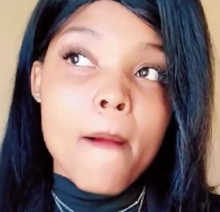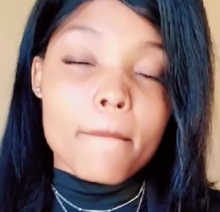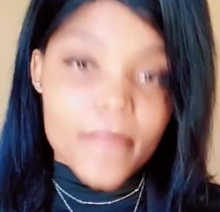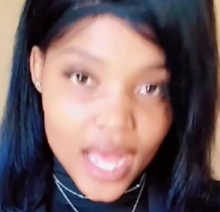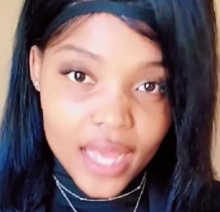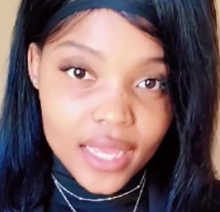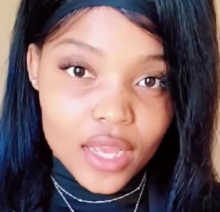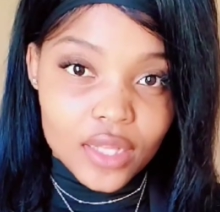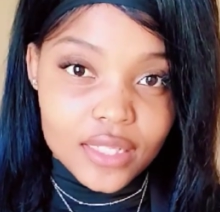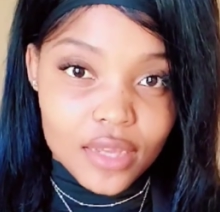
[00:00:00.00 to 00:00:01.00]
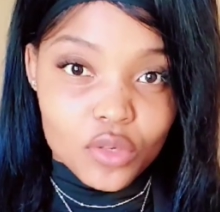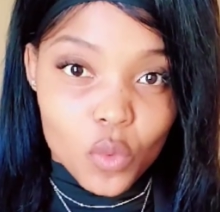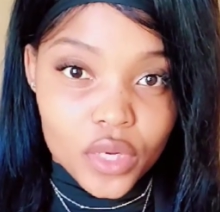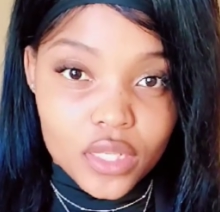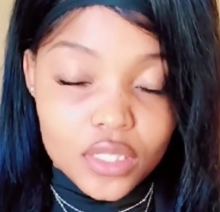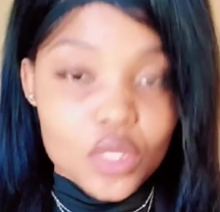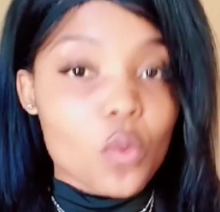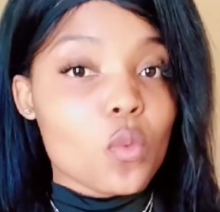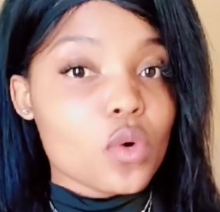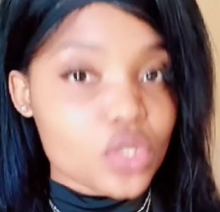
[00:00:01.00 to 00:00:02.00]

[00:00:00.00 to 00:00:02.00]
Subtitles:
my target audience would